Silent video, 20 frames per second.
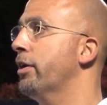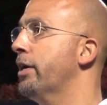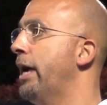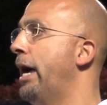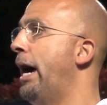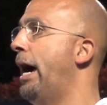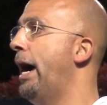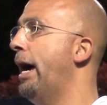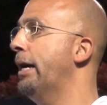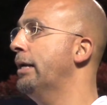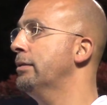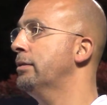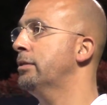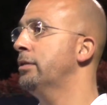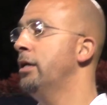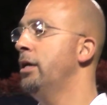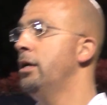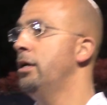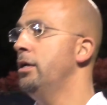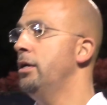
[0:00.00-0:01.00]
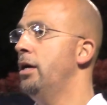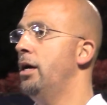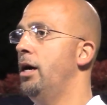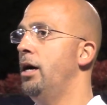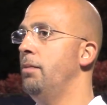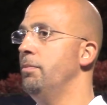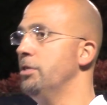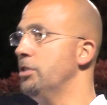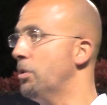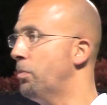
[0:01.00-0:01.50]
guys.
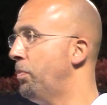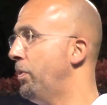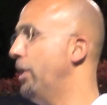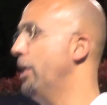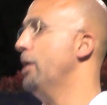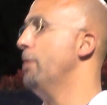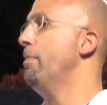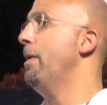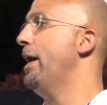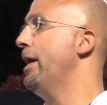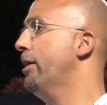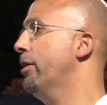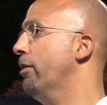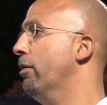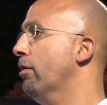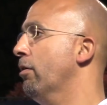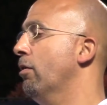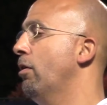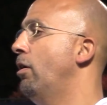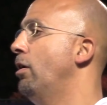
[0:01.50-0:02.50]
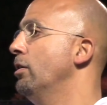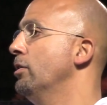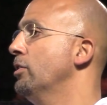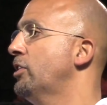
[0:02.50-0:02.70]
He's a playmaker on